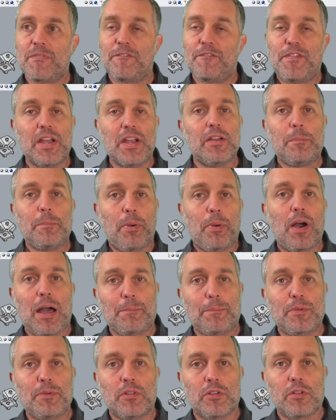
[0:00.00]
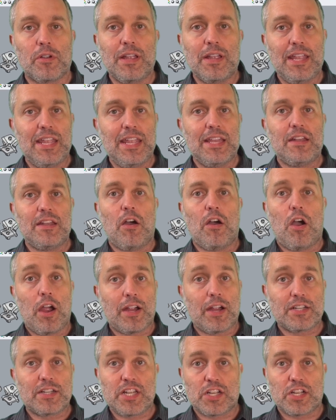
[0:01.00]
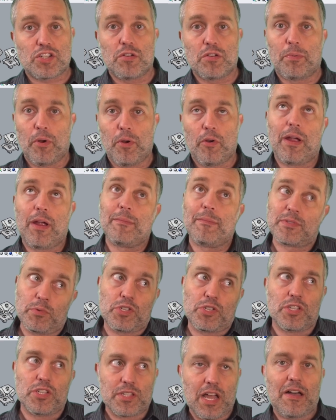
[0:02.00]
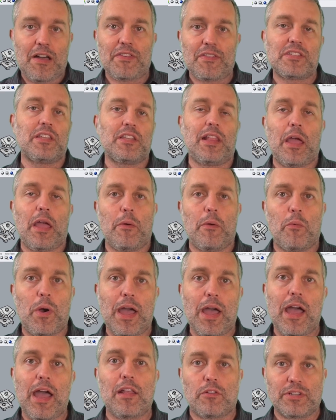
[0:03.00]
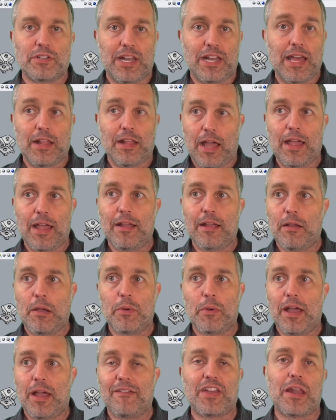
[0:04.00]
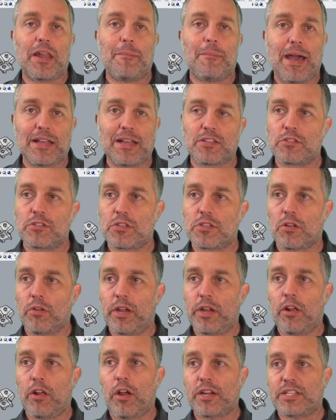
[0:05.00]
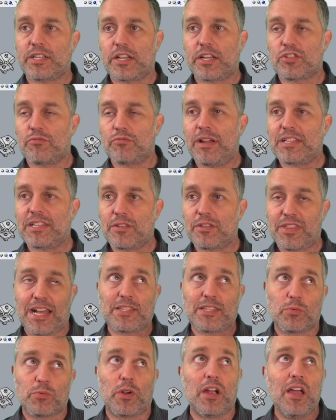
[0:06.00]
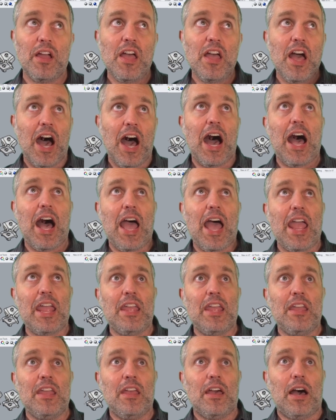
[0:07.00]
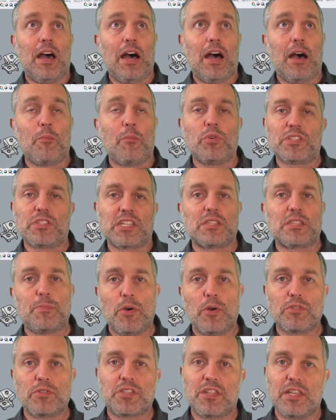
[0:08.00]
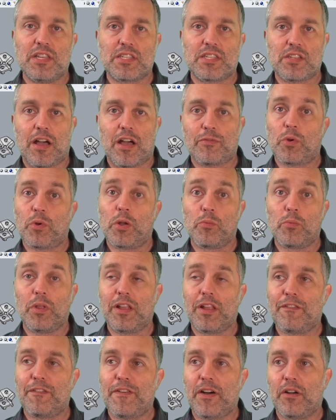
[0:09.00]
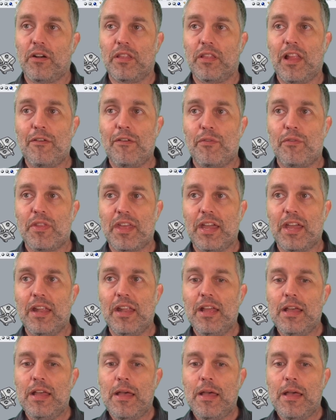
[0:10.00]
very popular in architecture programs, which is obviously why I learned it. I've got a master's degree in architecture, right? So that's where I was exposed to this software and really fell in love with it.